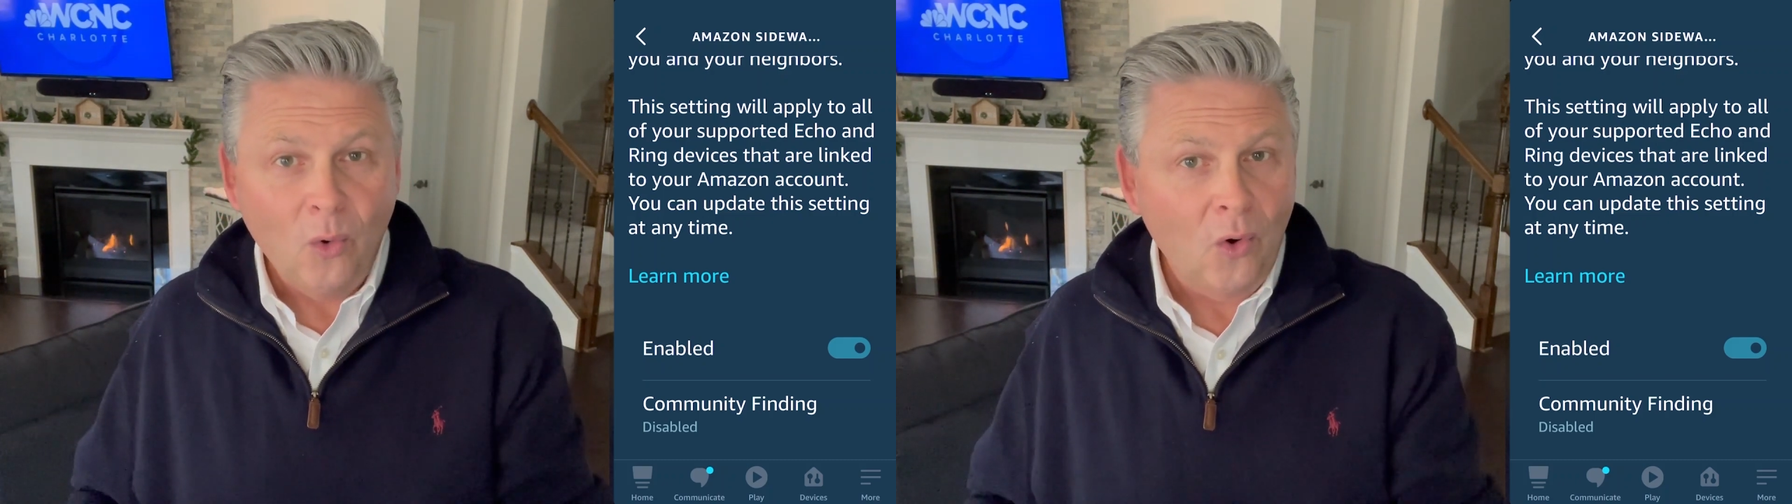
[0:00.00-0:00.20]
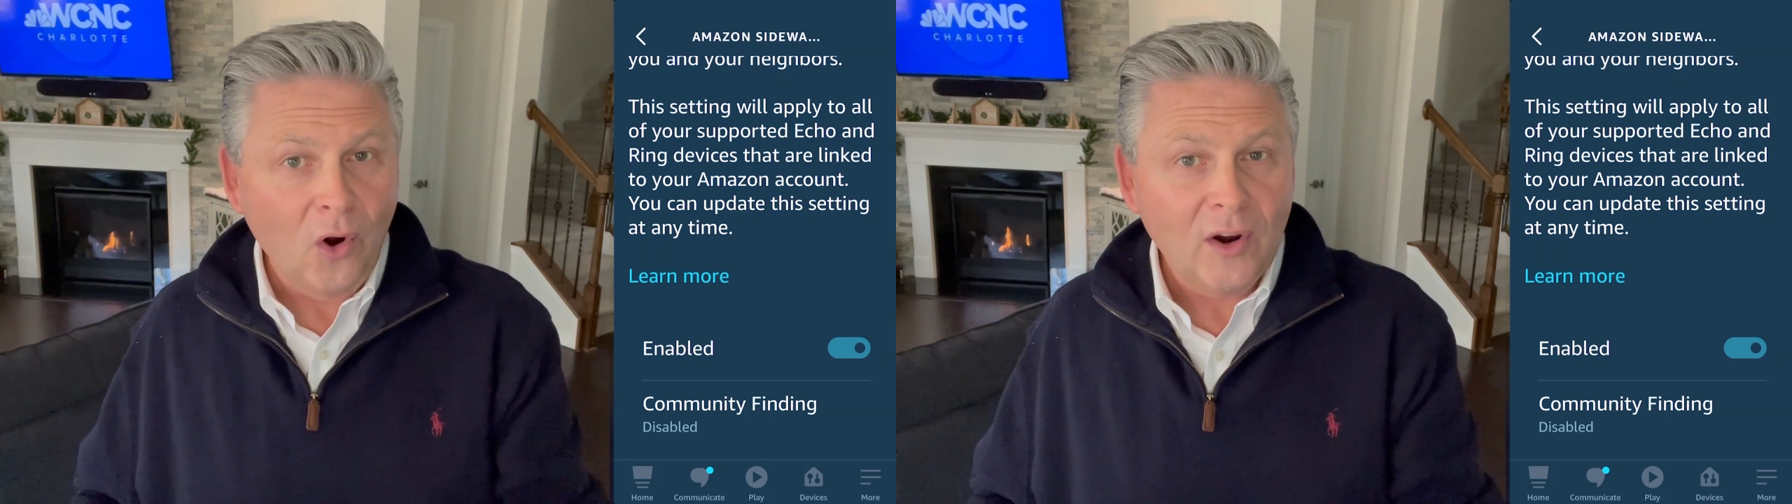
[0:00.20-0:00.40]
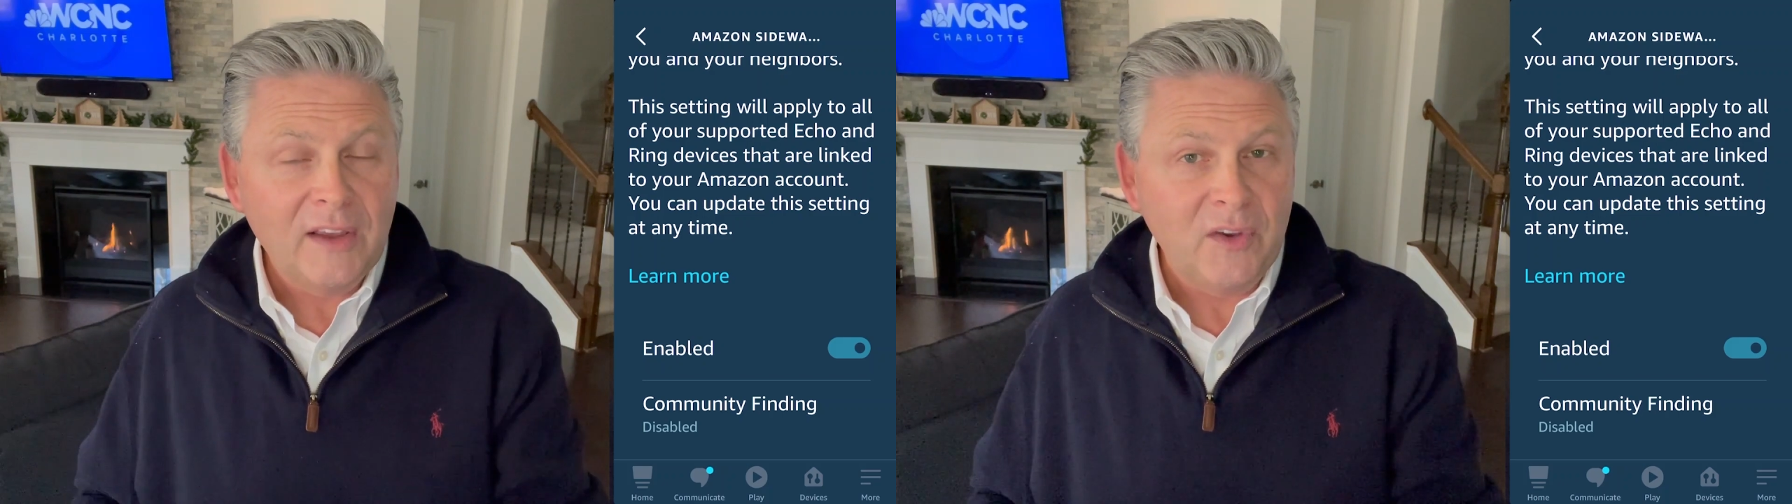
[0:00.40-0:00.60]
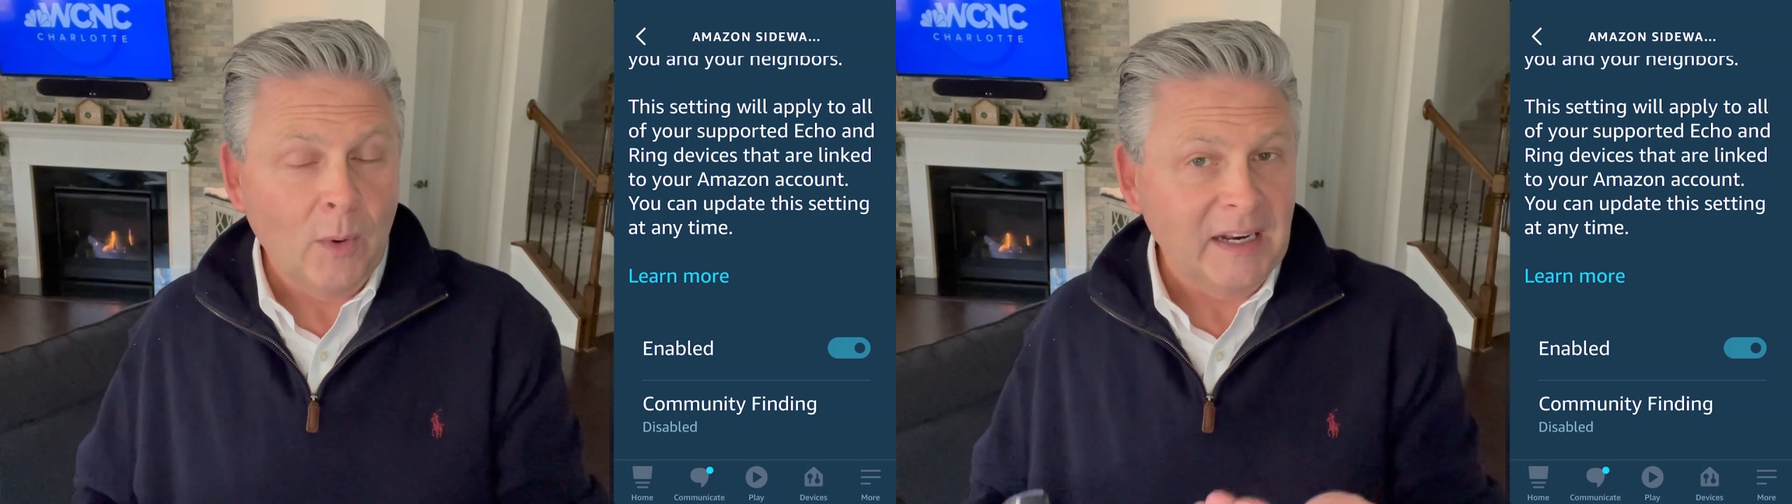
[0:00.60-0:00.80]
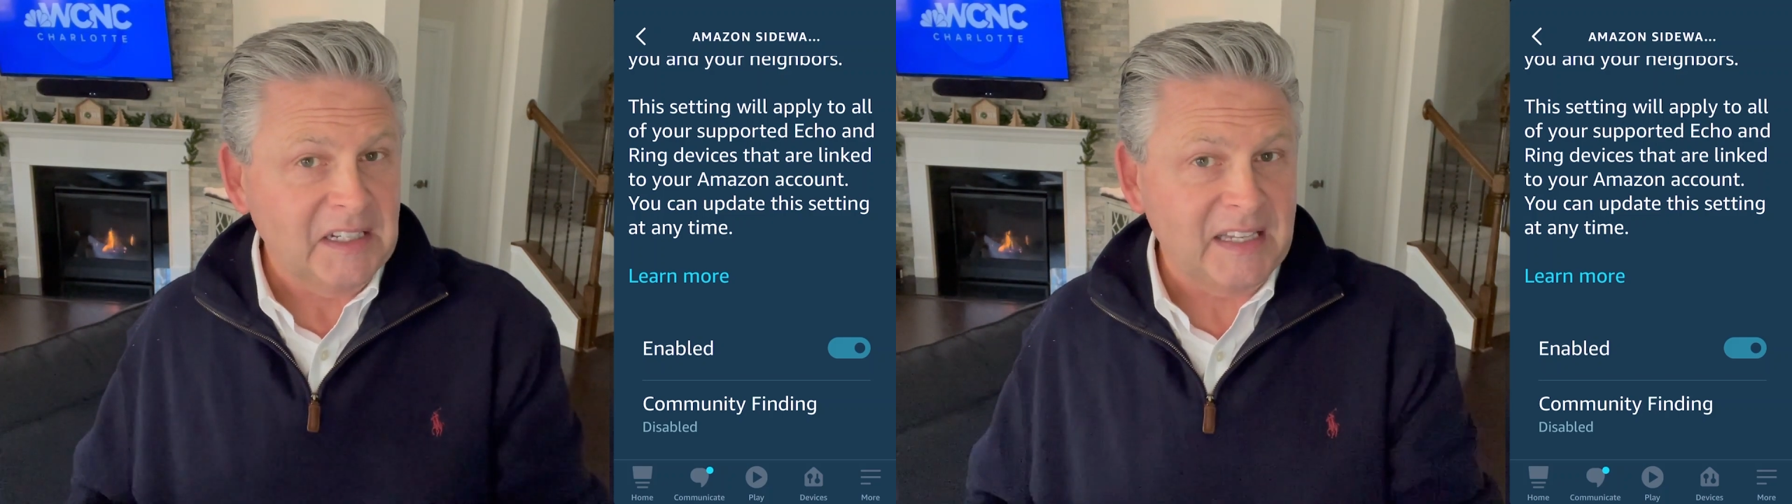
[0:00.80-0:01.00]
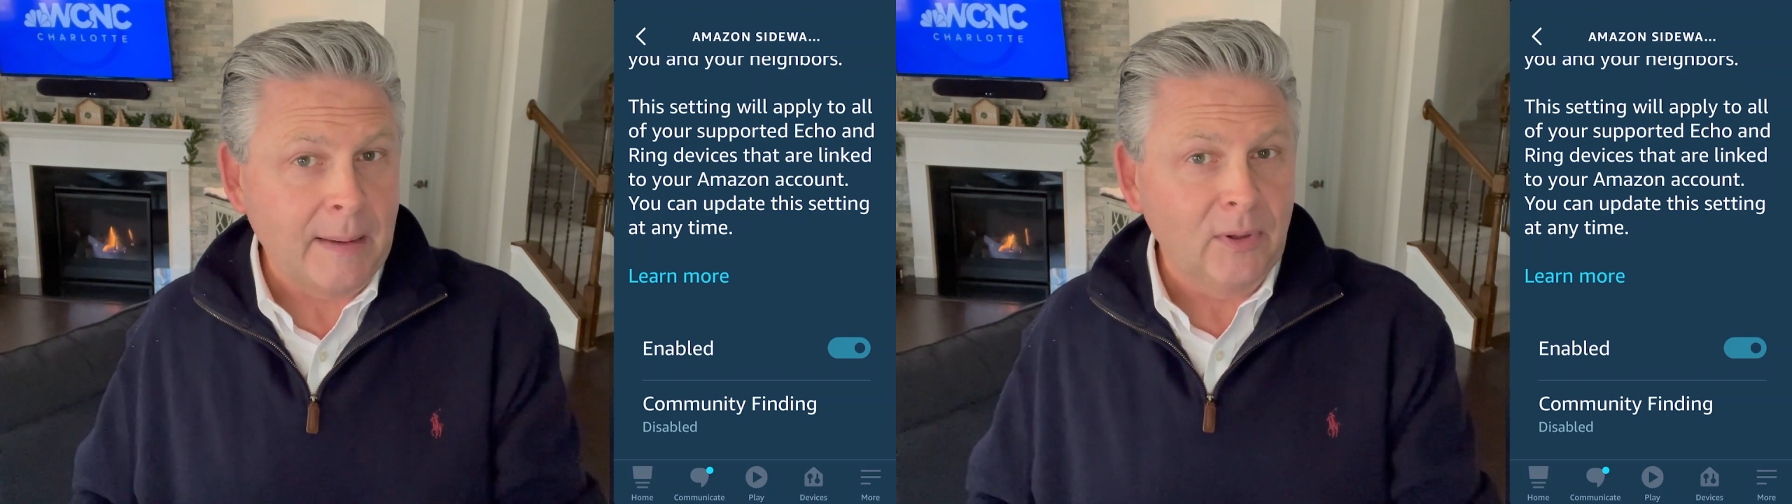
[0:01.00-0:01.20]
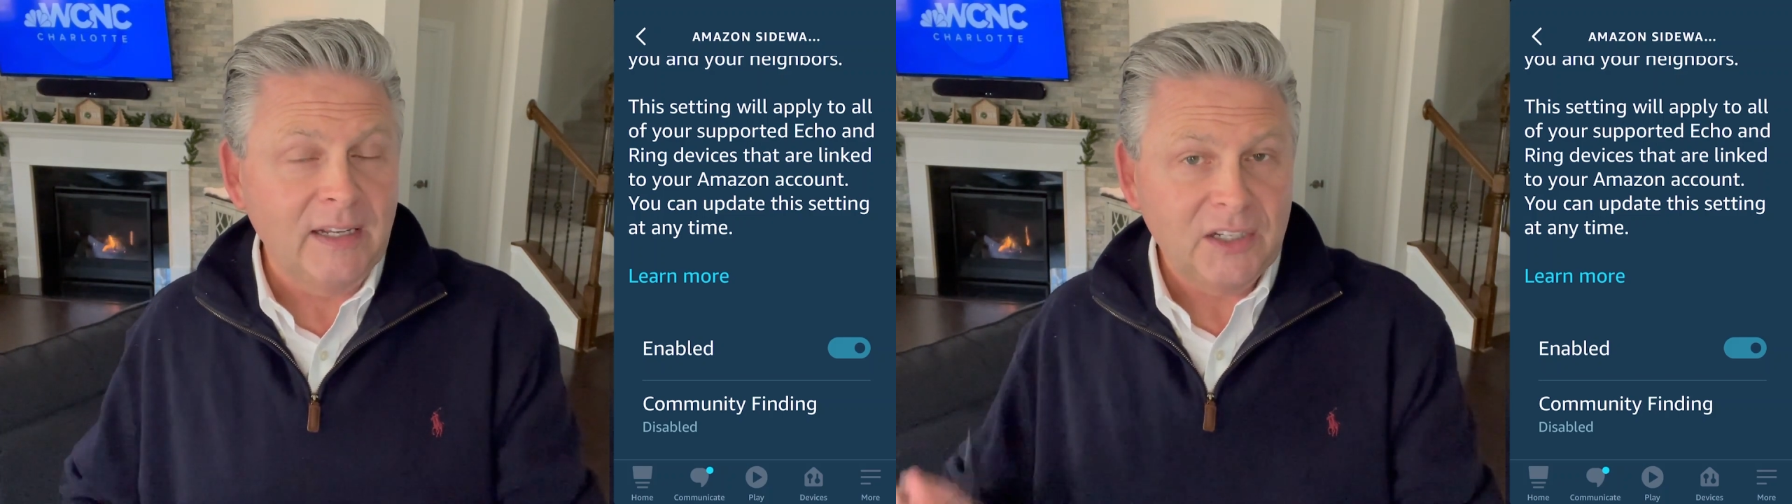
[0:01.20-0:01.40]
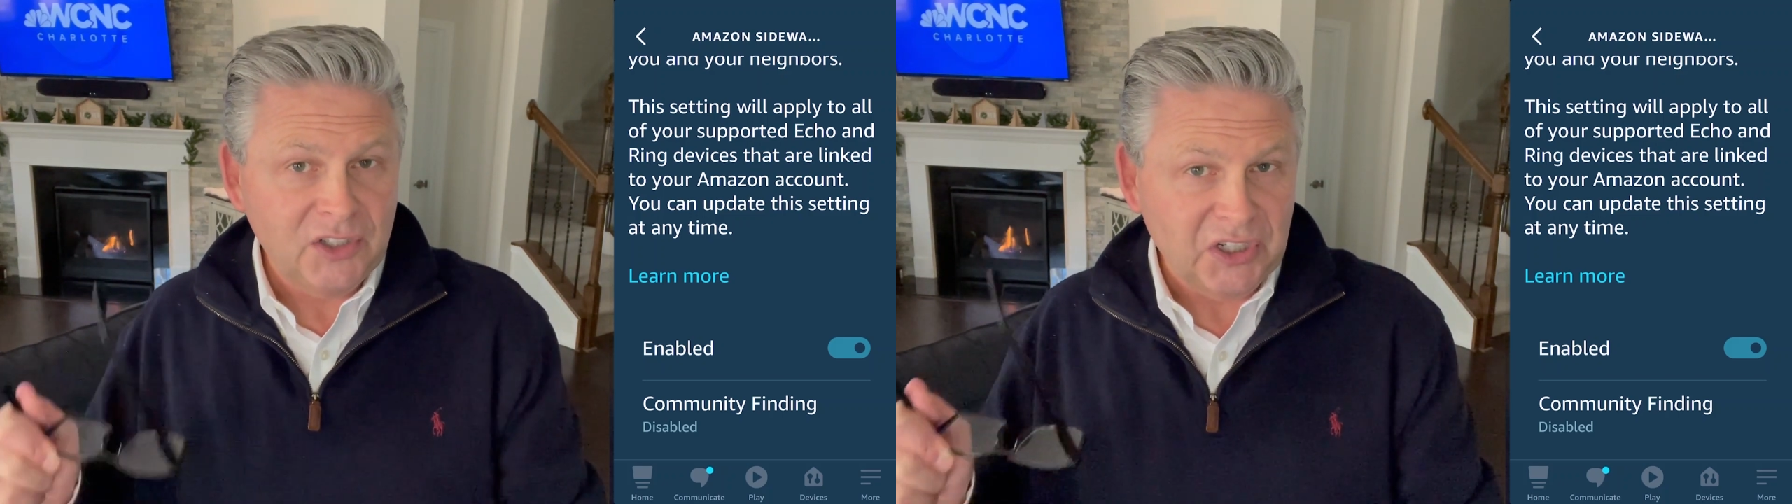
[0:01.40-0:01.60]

or if you want to disable it,